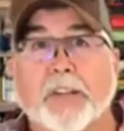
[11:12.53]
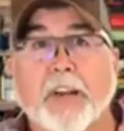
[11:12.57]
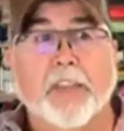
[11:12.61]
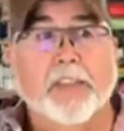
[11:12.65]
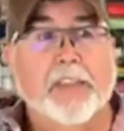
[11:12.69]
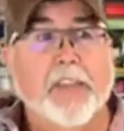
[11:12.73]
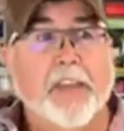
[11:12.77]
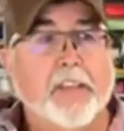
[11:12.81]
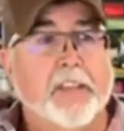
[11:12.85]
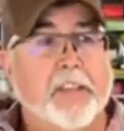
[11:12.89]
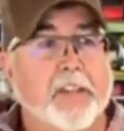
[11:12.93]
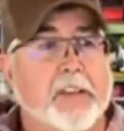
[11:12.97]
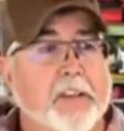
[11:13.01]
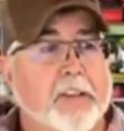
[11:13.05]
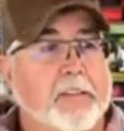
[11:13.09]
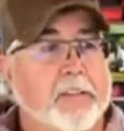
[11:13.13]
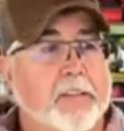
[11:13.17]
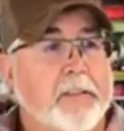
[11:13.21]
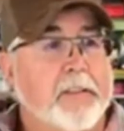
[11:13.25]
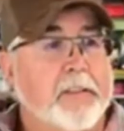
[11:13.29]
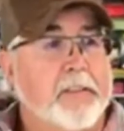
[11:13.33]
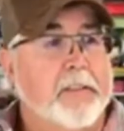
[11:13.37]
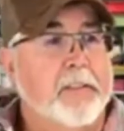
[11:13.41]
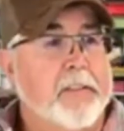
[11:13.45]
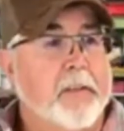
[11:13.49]
I think the
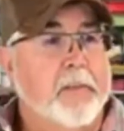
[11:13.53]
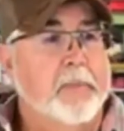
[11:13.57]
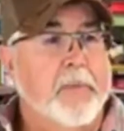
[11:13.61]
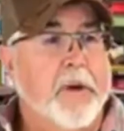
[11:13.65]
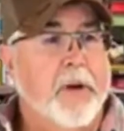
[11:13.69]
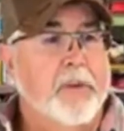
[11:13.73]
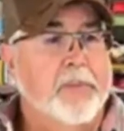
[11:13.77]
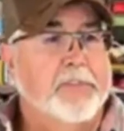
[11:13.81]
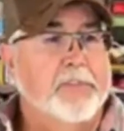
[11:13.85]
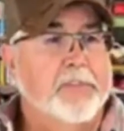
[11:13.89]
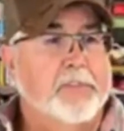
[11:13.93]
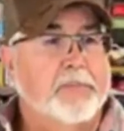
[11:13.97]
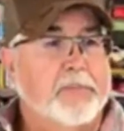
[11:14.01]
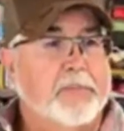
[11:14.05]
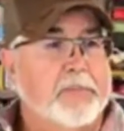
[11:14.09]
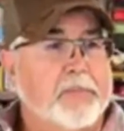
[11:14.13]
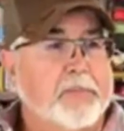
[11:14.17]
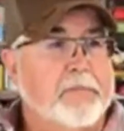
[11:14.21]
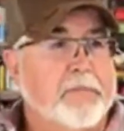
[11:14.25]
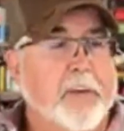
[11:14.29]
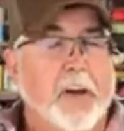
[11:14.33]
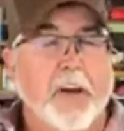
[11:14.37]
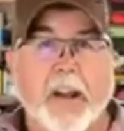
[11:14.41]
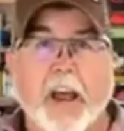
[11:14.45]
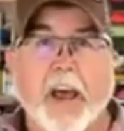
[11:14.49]
most
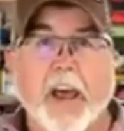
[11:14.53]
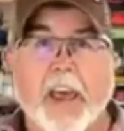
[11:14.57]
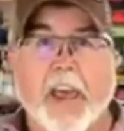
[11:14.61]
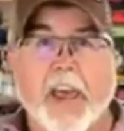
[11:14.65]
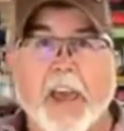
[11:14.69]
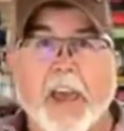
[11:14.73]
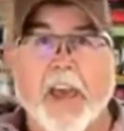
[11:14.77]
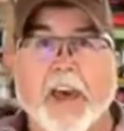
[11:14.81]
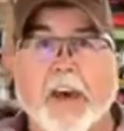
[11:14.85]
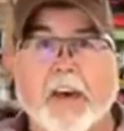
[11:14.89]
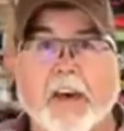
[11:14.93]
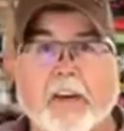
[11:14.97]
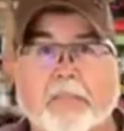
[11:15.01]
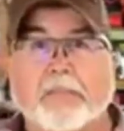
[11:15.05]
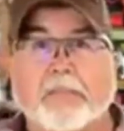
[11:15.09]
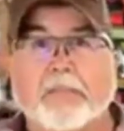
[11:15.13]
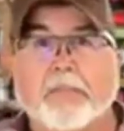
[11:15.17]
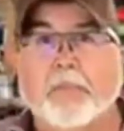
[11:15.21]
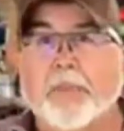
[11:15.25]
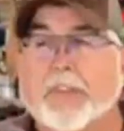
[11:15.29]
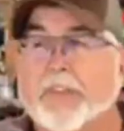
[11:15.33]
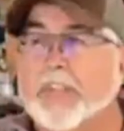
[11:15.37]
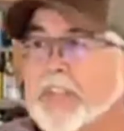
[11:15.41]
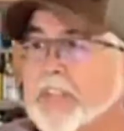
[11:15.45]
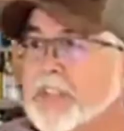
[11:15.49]
fun I have
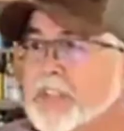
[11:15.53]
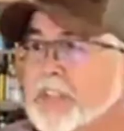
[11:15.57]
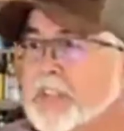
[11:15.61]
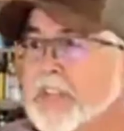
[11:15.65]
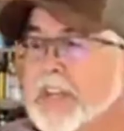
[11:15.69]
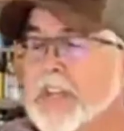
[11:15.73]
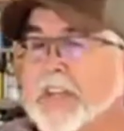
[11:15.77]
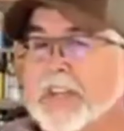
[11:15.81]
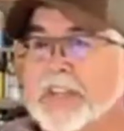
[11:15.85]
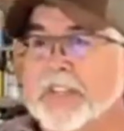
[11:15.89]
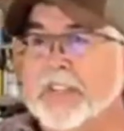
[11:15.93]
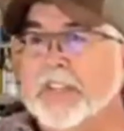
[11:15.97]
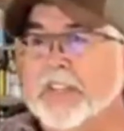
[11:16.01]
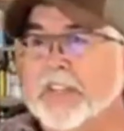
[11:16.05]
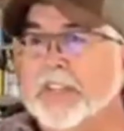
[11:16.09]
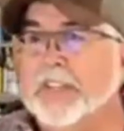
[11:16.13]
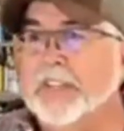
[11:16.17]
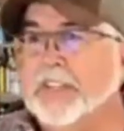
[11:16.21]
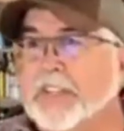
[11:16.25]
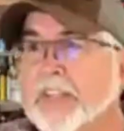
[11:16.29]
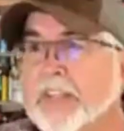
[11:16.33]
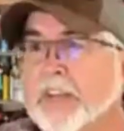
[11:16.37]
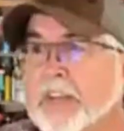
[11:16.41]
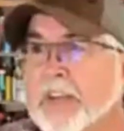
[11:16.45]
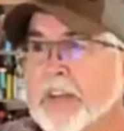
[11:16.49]
with these things
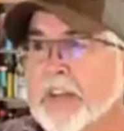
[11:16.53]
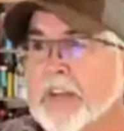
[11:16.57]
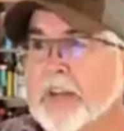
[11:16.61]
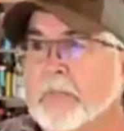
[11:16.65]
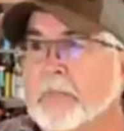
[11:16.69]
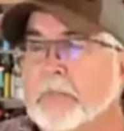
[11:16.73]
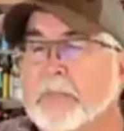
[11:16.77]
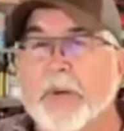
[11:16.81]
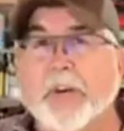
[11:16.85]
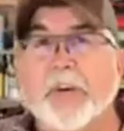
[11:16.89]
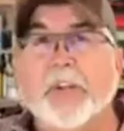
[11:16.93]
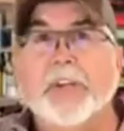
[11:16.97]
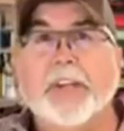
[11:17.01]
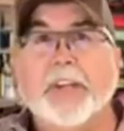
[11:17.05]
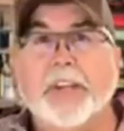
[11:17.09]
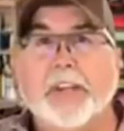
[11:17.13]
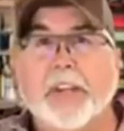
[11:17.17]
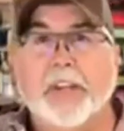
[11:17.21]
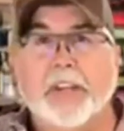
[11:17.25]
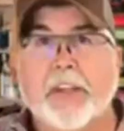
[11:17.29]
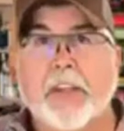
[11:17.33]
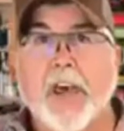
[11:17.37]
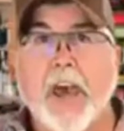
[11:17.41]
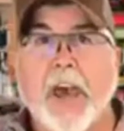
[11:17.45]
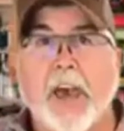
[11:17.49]
is building the
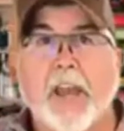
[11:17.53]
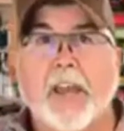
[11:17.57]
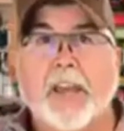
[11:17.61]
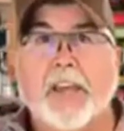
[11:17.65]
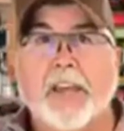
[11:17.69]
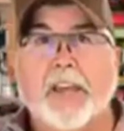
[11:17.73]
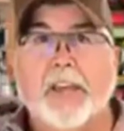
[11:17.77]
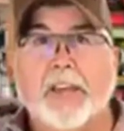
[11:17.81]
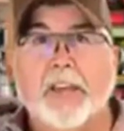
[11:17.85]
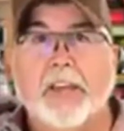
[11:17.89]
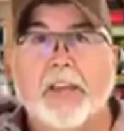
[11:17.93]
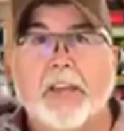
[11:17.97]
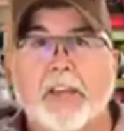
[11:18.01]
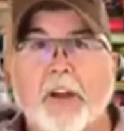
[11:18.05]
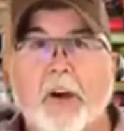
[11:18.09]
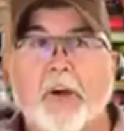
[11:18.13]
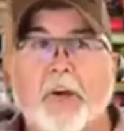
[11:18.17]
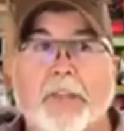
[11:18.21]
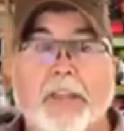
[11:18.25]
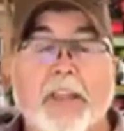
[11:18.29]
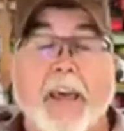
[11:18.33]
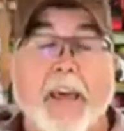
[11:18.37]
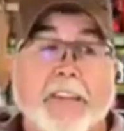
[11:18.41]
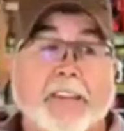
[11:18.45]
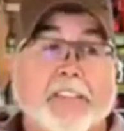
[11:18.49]
neck, you know,
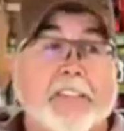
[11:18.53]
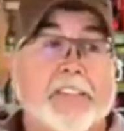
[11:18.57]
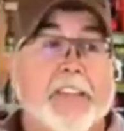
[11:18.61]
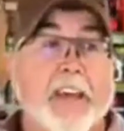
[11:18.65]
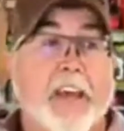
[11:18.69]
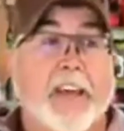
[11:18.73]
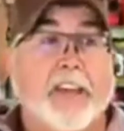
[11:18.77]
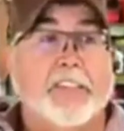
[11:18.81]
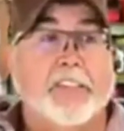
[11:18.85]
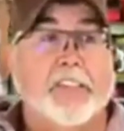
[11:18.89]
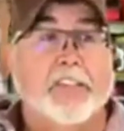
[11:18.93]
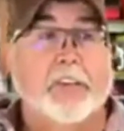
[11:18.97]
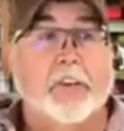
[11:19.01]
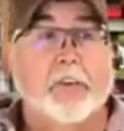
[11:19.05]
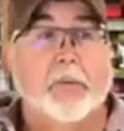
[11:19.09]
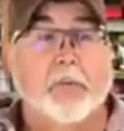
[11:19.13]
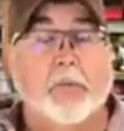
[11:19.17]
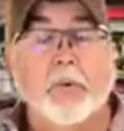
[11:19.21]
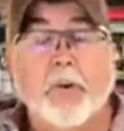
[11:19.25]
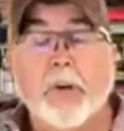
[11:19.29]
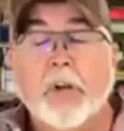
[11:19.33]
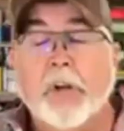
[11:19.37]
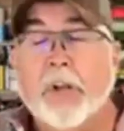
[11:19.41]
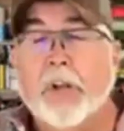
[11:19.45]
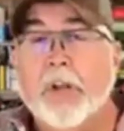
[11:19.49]
and that's next to
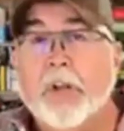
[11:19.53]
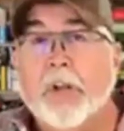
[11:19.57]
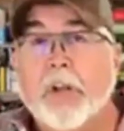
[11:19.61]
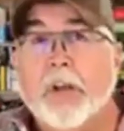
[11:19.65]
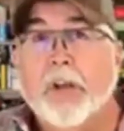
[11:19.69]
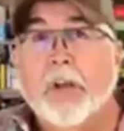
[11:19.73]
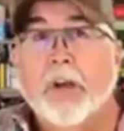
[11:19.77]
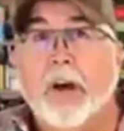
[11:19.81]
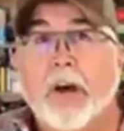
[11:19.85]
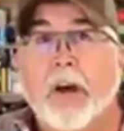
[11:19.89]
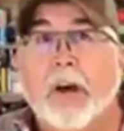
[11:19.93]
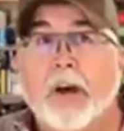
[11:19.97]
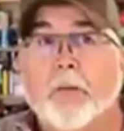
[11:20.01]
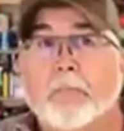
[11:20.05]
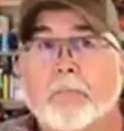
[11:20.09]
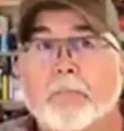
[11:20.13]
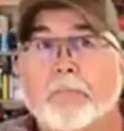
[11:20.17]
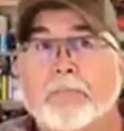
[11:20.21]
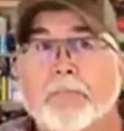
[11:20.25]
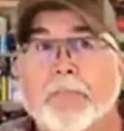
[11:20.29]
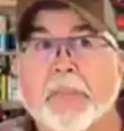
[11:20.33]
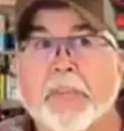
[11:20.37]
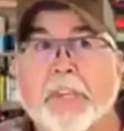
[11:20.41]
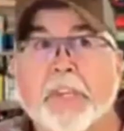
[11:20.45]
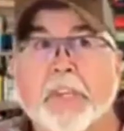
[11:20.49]

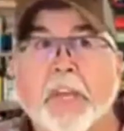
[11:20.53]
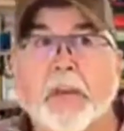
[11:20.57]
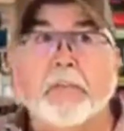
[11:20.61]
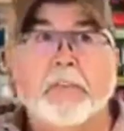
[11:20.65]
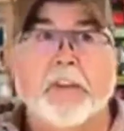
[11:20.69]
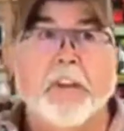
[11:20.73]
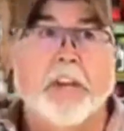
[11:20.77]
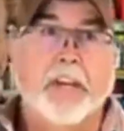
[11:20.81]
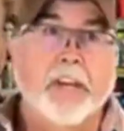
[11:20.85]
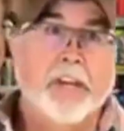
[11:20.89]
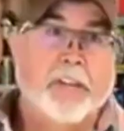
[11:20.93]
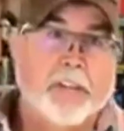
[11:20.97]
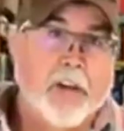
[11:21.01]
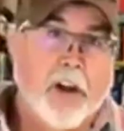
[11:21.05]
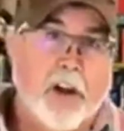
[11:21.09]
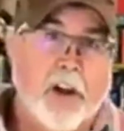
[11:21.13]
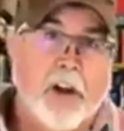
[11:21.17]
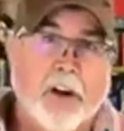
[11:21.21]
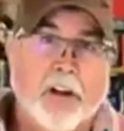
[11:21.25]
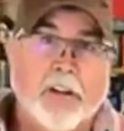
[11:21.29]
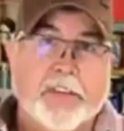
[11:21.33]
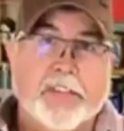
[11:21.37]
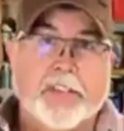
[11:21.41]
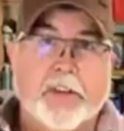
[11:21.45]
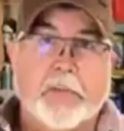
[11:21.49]
giving a guitar
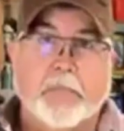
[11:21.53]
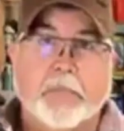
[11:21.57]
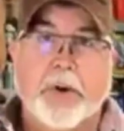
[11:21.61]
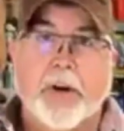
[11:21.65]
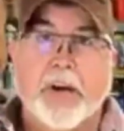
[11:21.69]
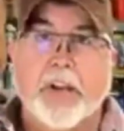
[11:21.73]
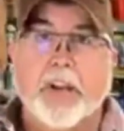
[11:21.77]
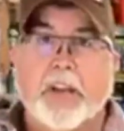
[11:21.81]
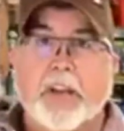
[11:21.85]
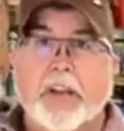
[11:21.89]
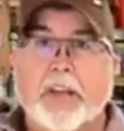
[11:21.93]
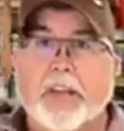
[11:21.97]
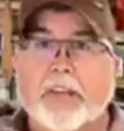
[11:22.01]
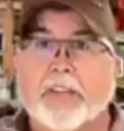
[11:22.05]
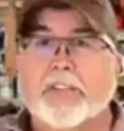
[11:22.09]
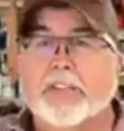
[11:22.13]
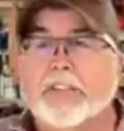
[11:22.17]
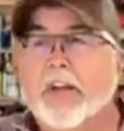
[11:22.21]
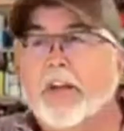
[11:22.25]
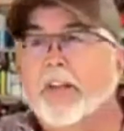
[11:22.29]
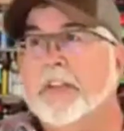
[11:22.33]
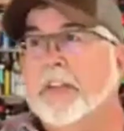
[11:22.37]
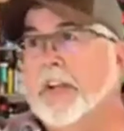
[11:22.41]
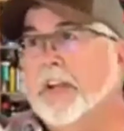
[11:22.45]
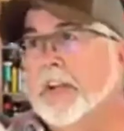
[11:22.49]
to somebody,
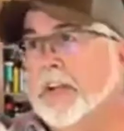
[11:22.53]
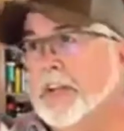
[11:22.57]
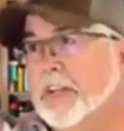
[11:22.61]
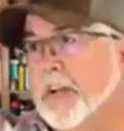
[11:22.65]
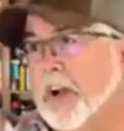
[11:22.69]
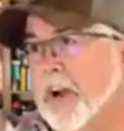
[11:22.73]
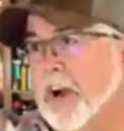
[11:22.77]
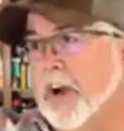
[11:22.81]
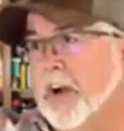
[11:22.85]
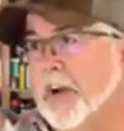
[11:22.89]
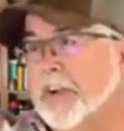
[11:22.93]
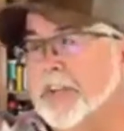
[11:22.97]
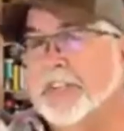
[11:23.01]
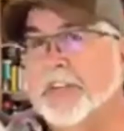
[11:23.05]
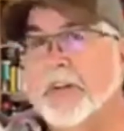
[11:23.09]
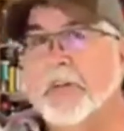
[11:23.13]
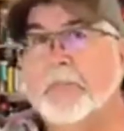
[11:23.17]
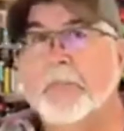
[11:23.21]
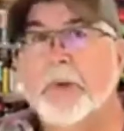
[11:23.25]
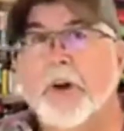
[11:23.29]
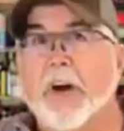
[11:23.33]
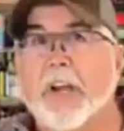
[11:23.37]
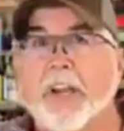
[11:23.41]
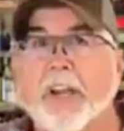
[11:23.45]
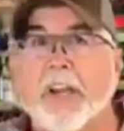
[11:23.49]
selling a guitar to
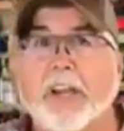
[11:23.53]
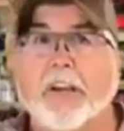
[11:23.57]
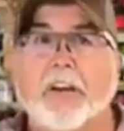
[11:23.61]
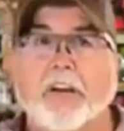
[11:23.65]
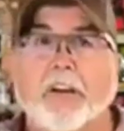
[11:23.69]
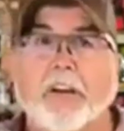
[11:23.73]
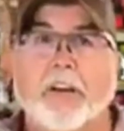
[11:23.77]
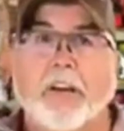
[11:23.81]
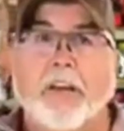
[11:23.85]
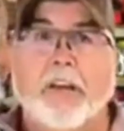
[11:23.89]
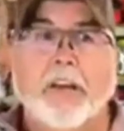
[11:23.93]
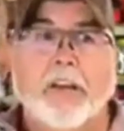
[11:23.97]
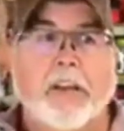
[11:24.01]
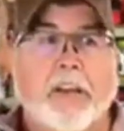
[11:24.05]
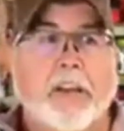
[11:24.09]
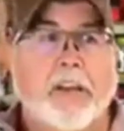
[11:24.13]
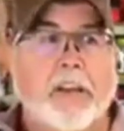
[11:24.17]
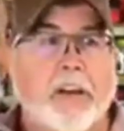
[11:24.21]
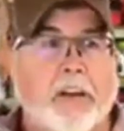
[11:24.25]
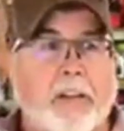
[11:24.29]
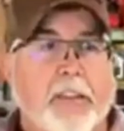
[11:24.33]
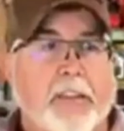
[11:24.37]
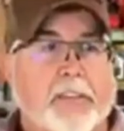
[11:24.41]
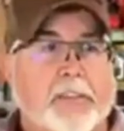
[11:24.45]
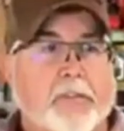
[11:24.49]
somebody, or, you
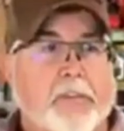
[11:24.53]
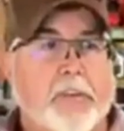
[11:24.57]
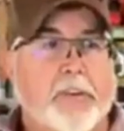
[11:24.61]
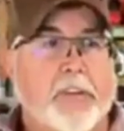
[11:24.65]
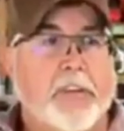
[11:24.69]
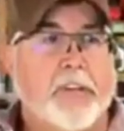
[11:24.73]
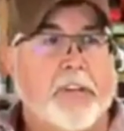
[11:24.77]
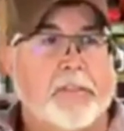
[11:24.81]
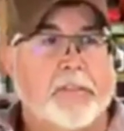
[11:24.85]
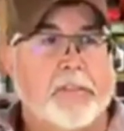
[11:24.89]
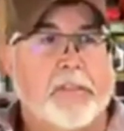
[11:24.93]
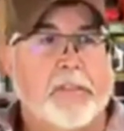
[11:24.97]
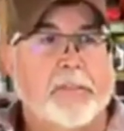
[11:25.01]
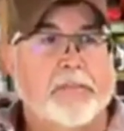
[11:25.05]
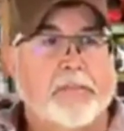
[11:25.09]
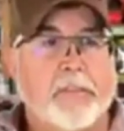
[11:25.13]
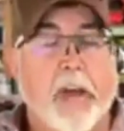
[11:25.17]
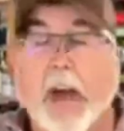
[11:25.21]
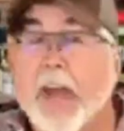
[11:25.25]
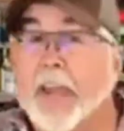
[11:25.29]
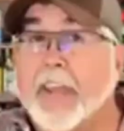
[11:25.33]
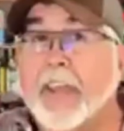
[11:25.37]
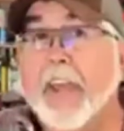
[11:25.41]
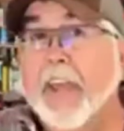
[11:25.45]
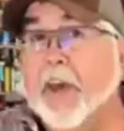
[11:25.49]
know, that's where
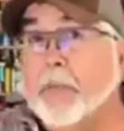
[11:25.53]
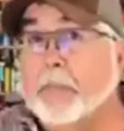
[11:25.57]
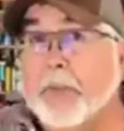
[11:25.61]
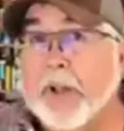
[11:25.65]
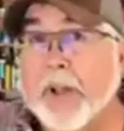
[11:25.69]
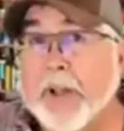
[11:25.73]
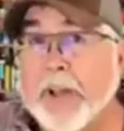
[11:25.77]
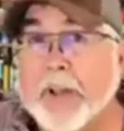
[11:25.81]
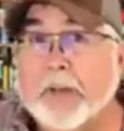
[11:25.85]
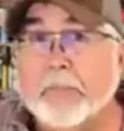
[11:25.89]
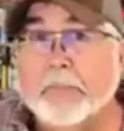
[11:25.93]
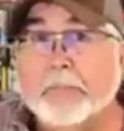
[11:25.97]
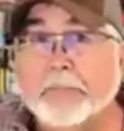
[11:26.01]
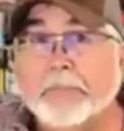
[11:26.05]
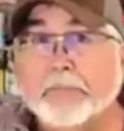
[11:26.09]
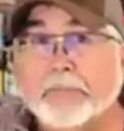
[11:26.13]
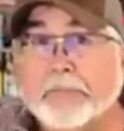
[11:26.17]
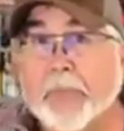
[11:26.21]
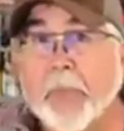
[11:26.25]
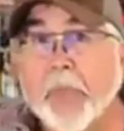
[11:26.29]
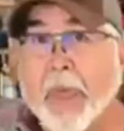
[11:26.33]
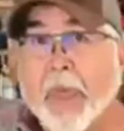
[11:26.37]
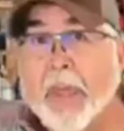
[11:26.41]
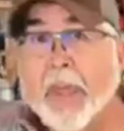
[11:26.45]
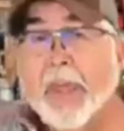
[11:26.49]
I can't play them,
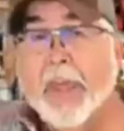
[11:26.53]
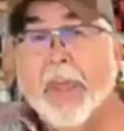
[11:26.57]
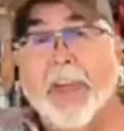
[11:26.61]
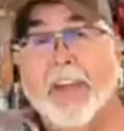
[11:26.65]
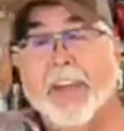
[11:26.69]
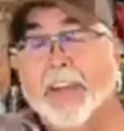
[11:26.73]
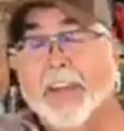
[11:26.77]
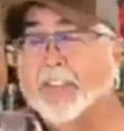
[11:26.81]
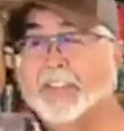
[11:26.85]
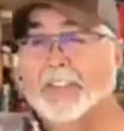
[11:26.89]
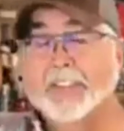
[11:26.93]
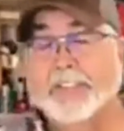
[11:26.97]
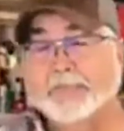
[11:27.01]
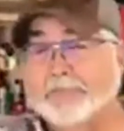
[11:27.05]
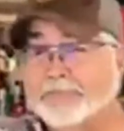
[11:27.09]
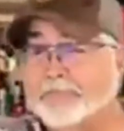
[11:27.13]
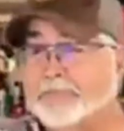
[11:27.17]
and it's